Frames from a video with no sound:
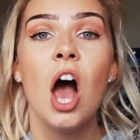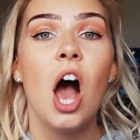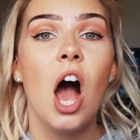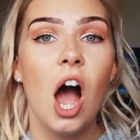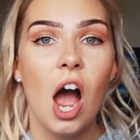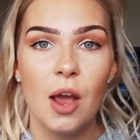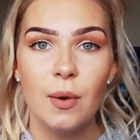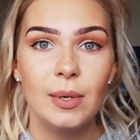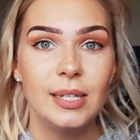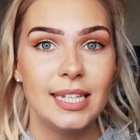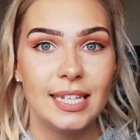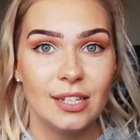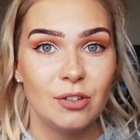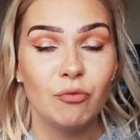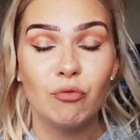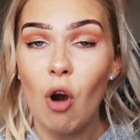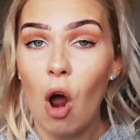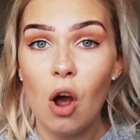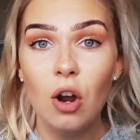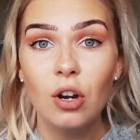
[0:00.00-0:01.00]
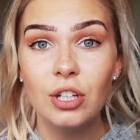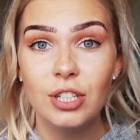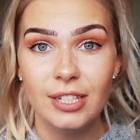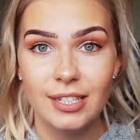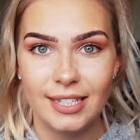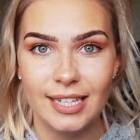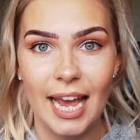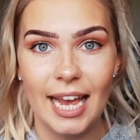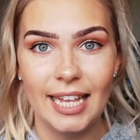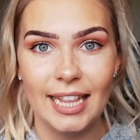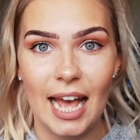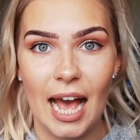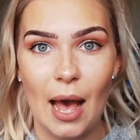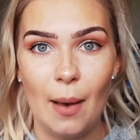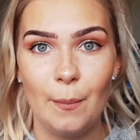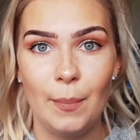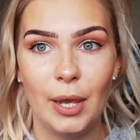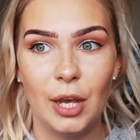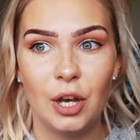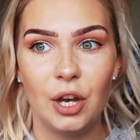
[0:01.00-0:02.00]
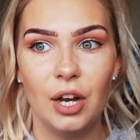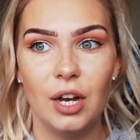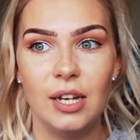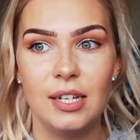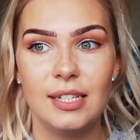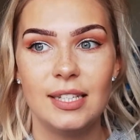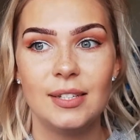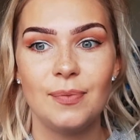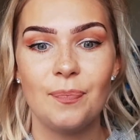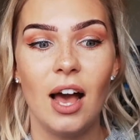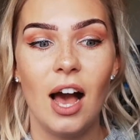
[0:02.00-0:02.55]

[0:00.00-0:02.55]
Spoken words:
I was wrong to say that because